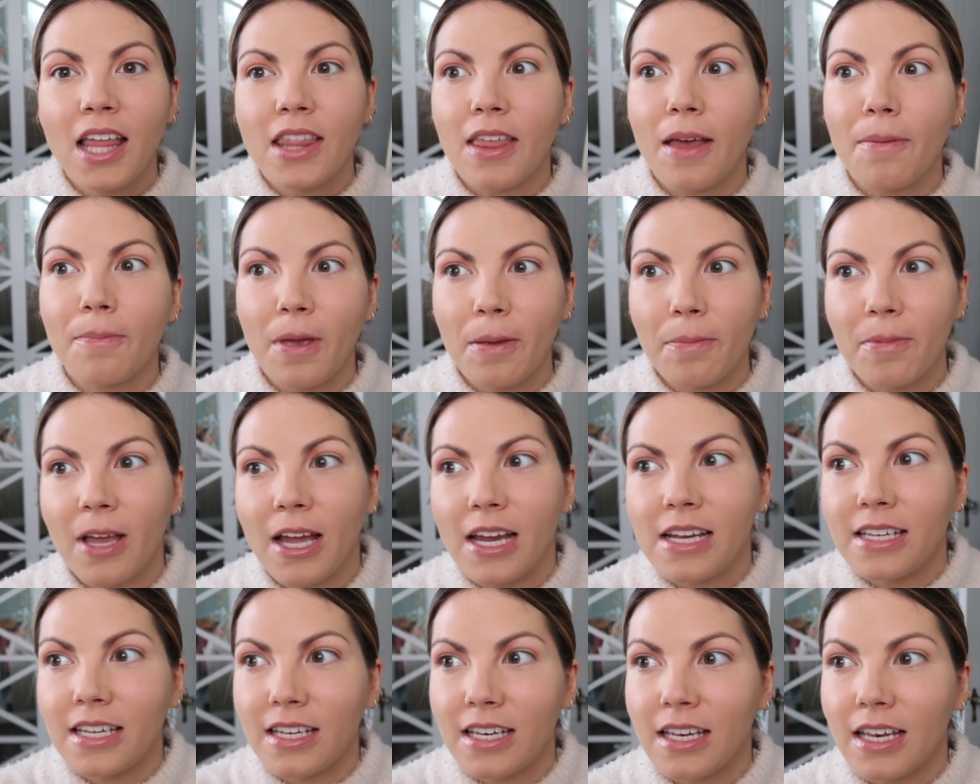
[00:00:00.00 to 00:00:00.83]
that maybe
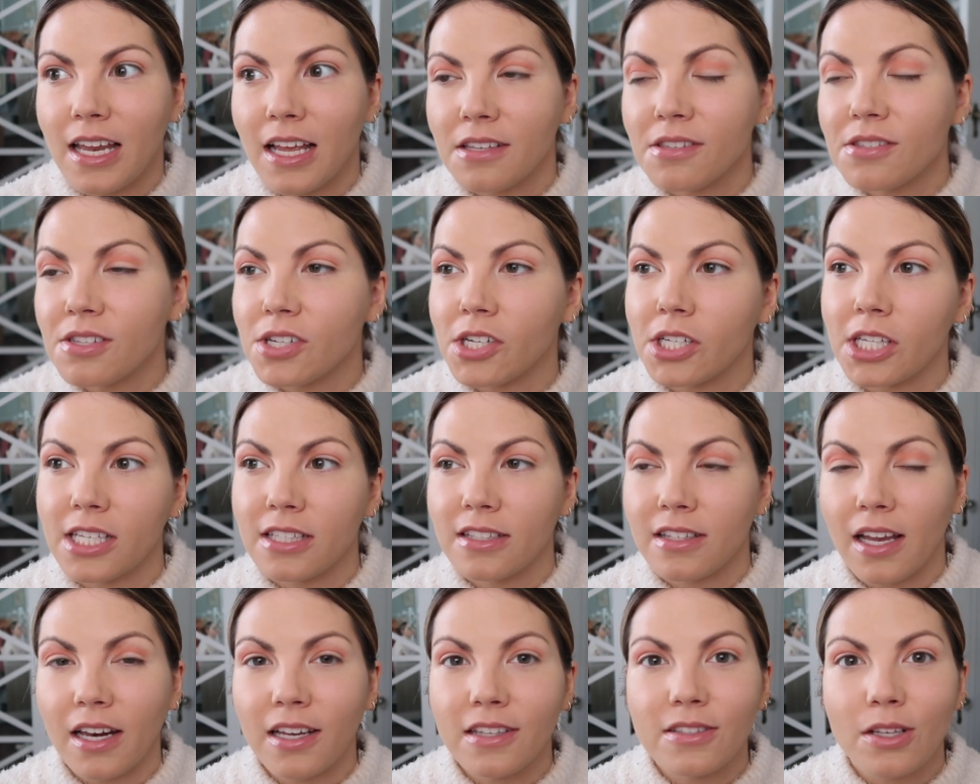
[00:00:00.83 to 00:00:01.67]
I didn't necessarily
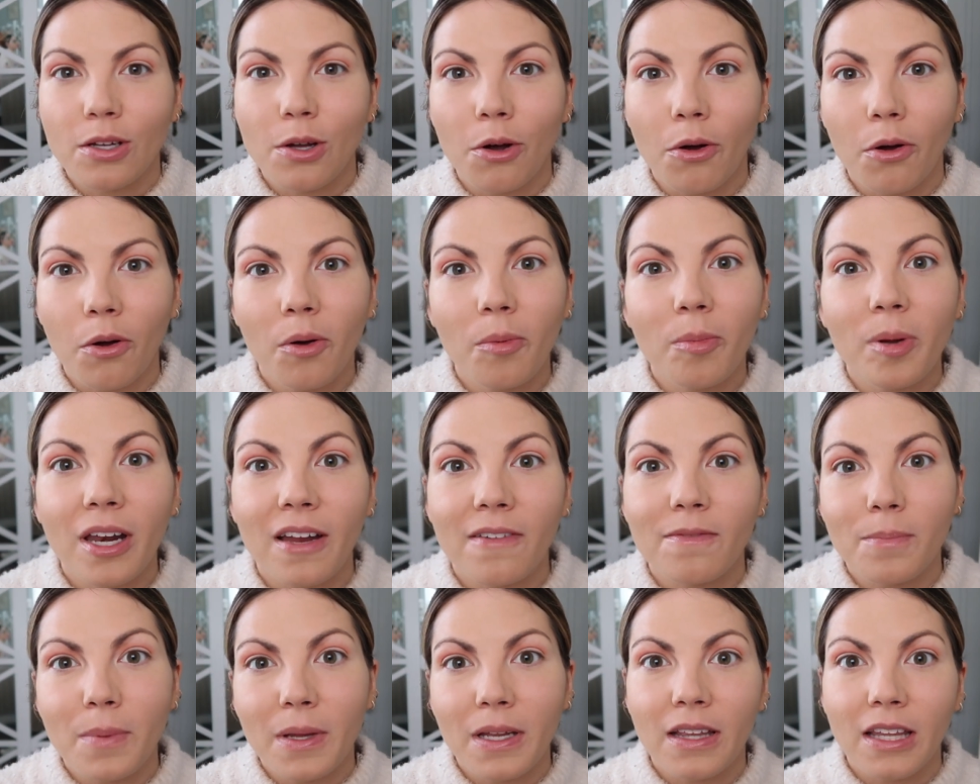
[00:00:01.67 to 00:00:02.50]
set as a goal, but
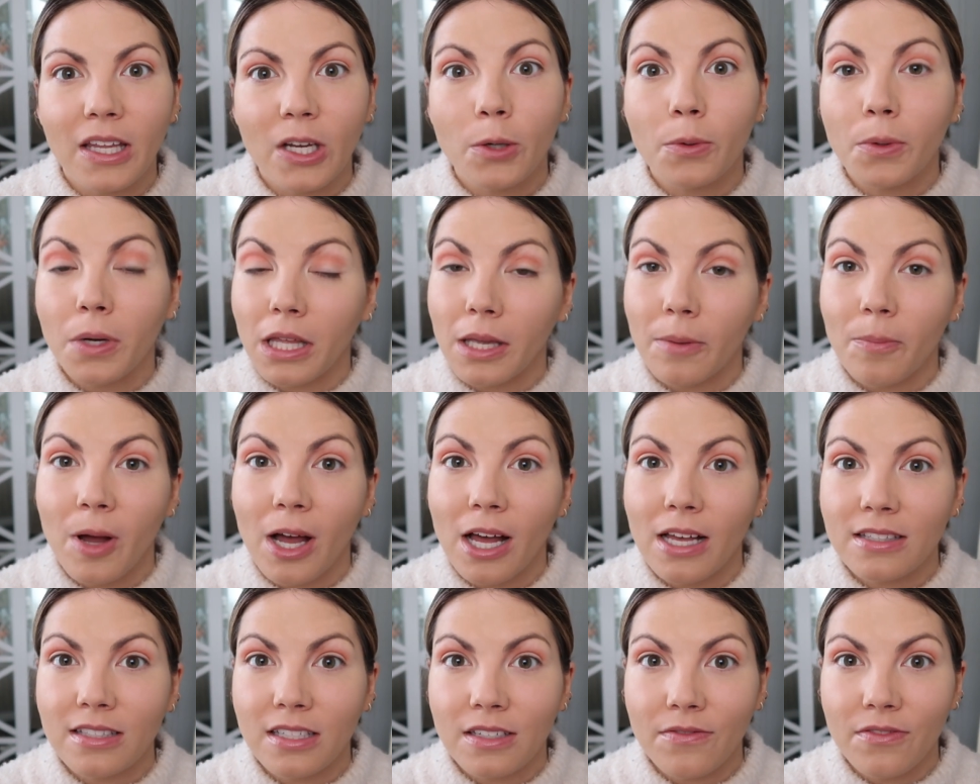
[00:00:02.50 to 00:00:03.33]
have been like really
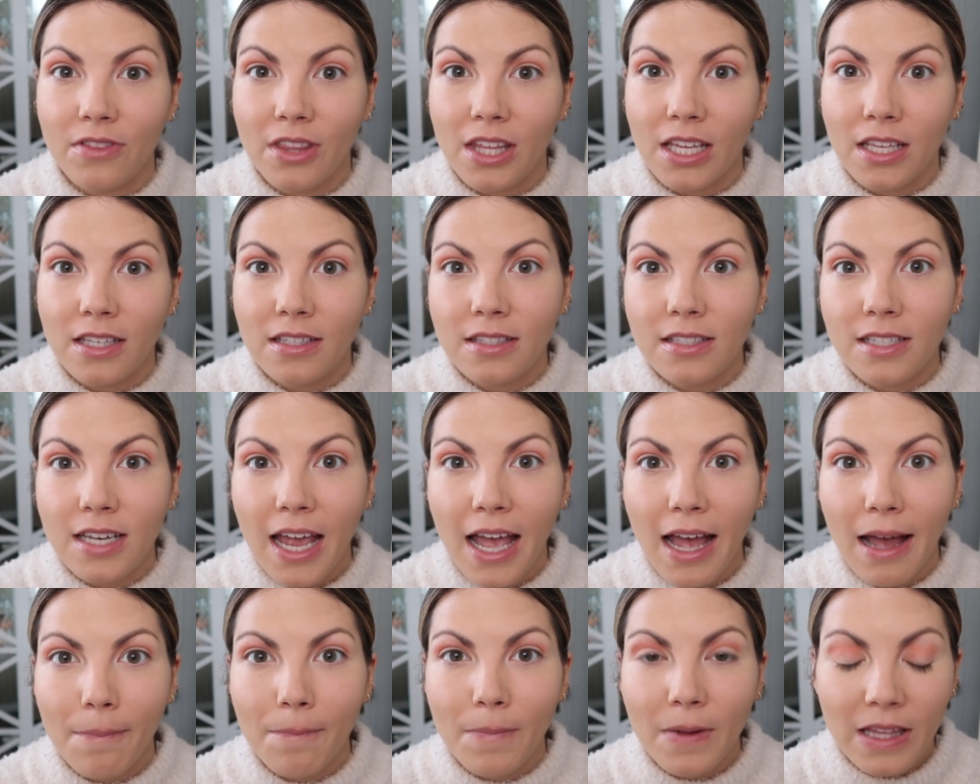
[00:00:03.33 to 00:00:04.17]
positive things to
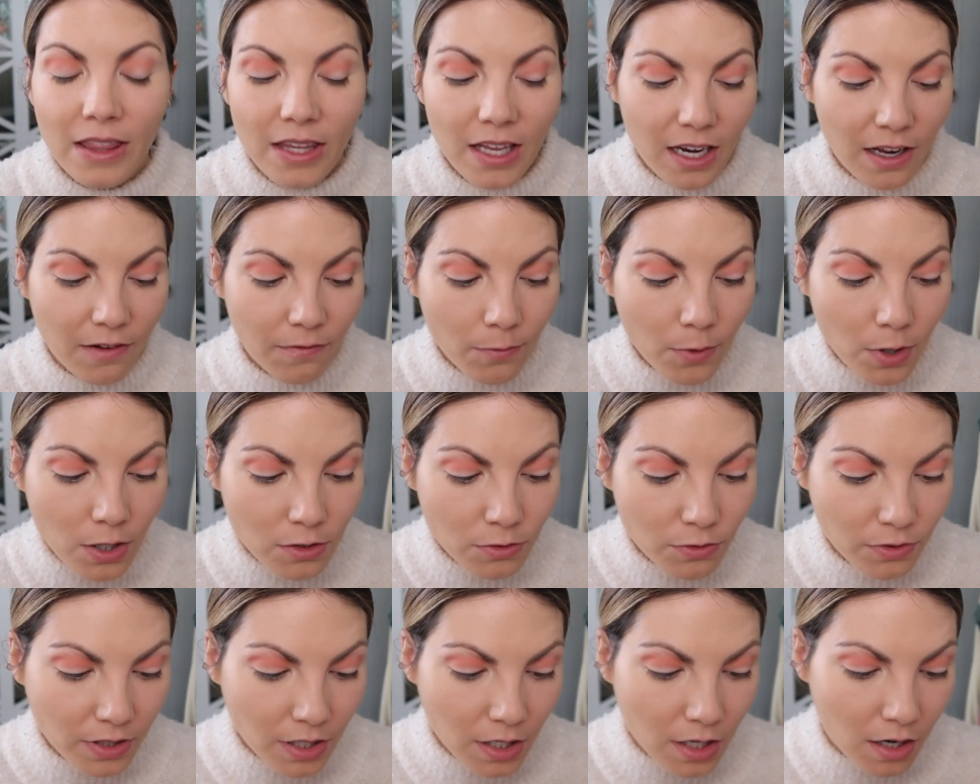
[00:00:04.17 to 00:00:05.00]
happen that I've
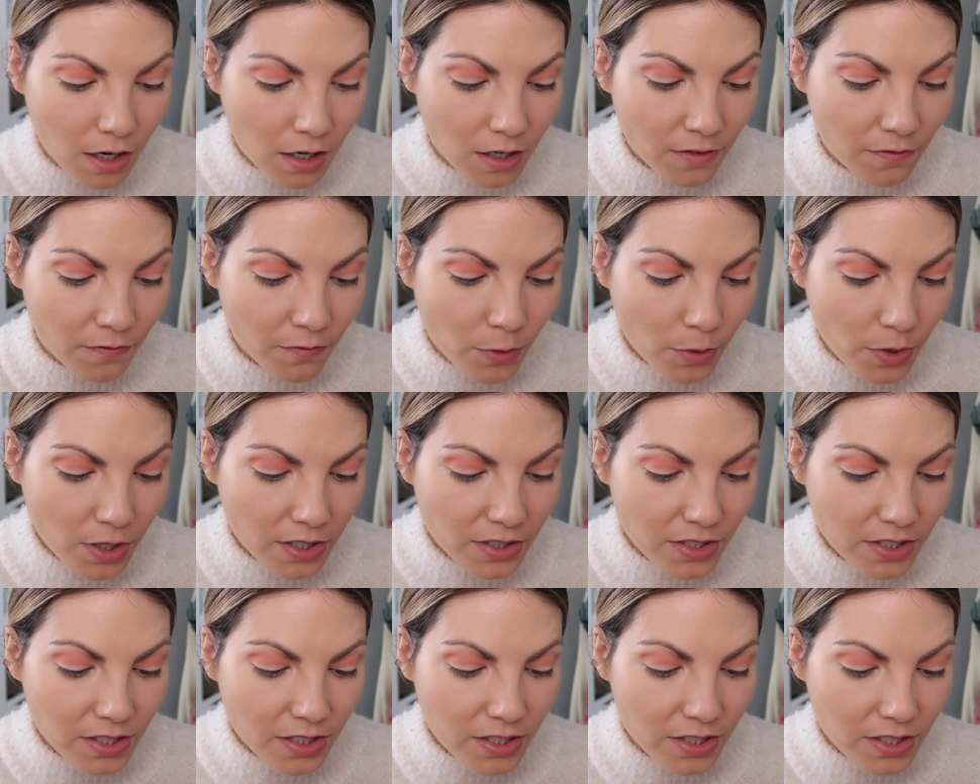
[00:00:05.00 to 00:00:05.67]
worked really hard for.